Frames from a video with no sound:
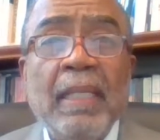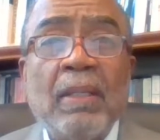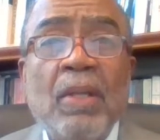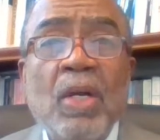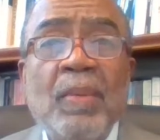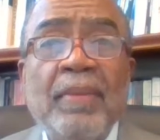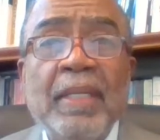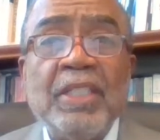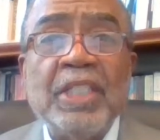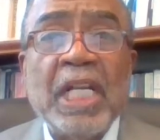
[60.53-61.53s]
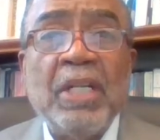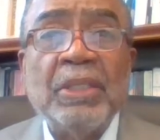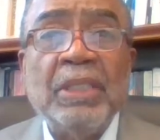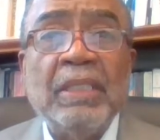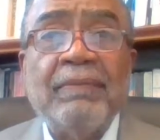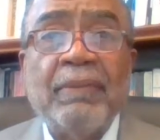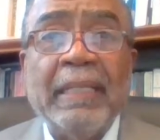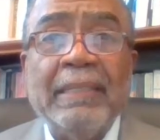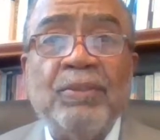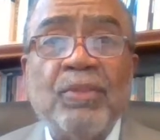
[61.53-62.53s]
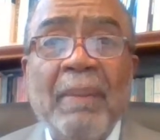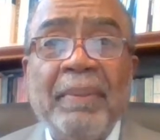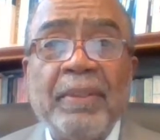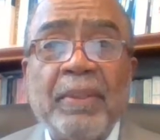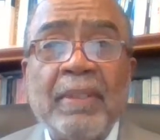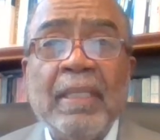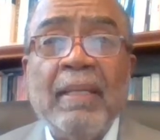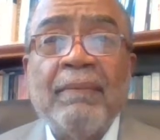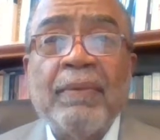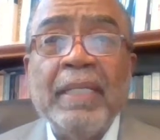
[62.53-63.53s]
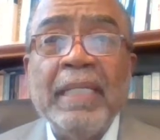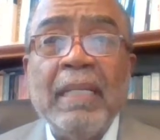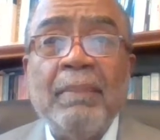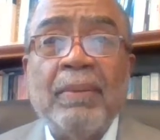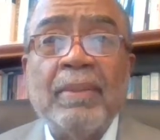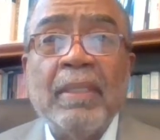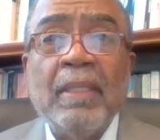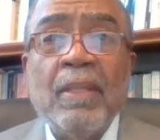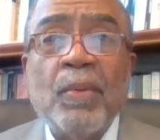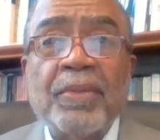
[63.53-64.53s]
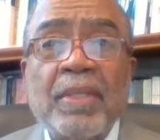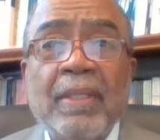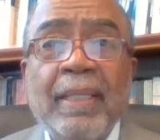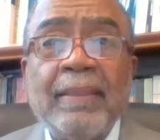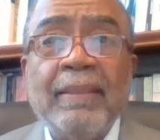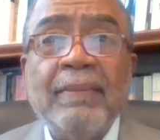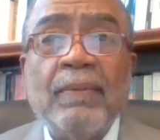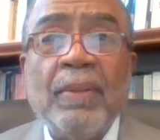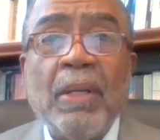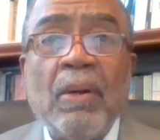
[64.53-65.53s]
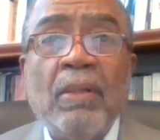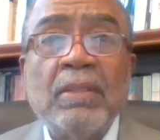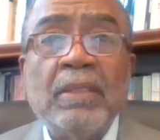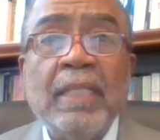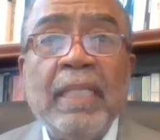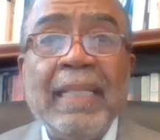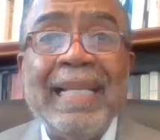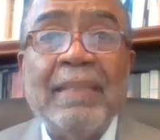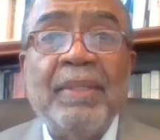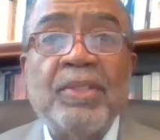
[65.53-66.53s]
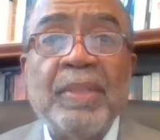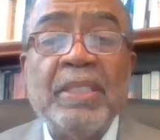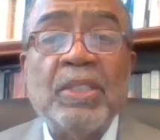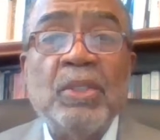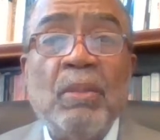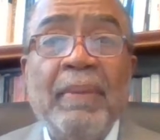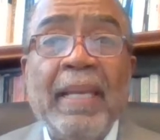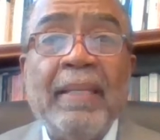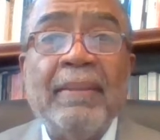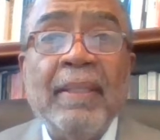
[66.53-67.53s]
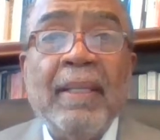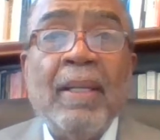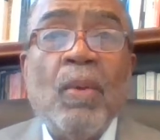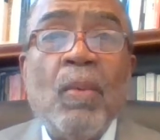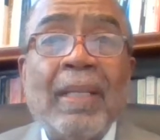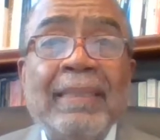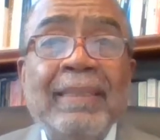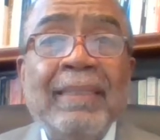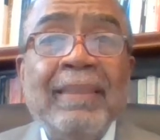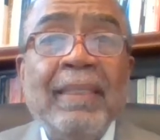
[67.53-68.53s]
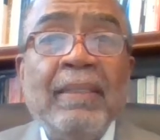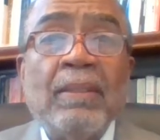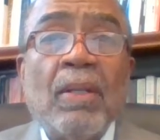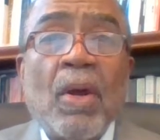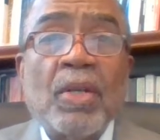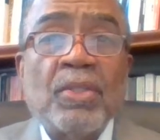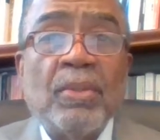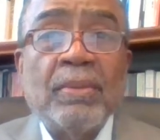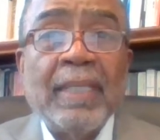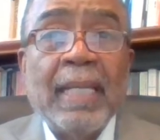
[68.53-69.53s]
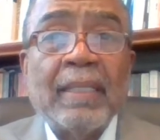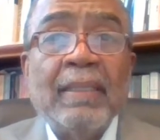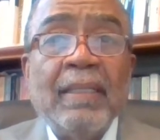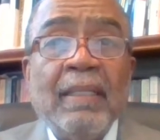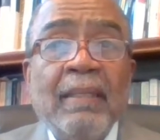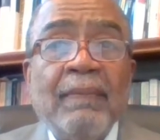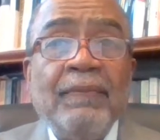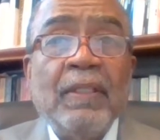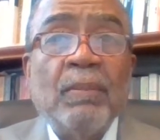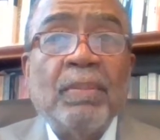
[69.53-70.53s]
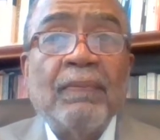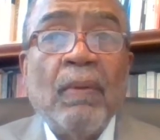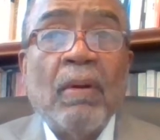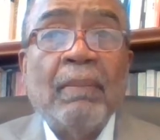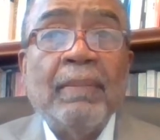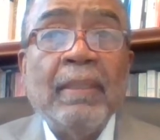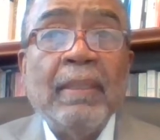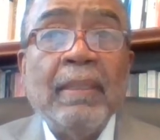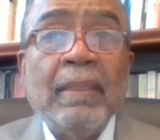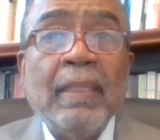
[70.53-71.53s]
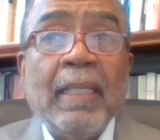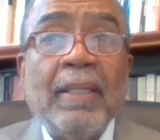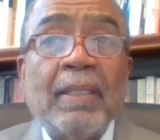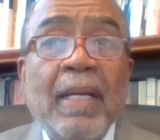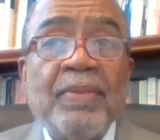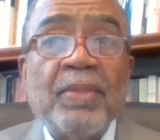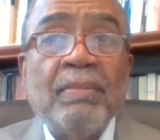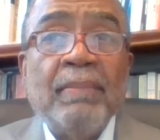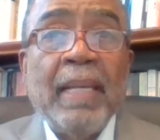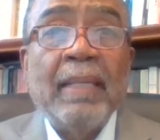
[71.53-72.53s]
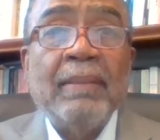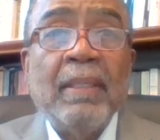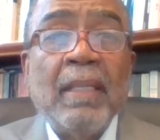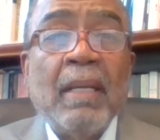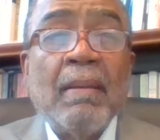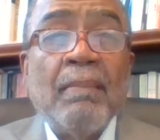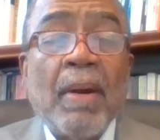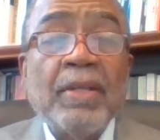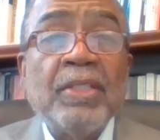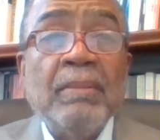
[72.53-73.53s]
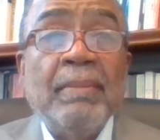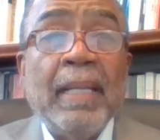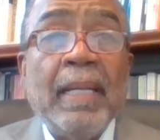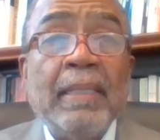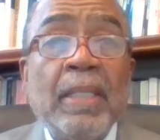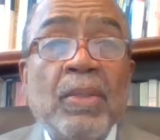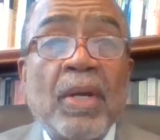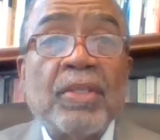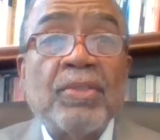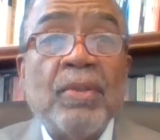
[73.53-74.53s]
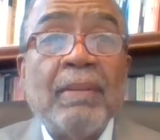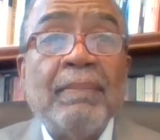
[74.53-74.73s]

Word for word: along with a childhood friend, trumpeter Freddie Hubbard, were selected for the All City Elementary School Band while attending Arsenal Tech. Phil performed in the concert band, marching band, and orchestra.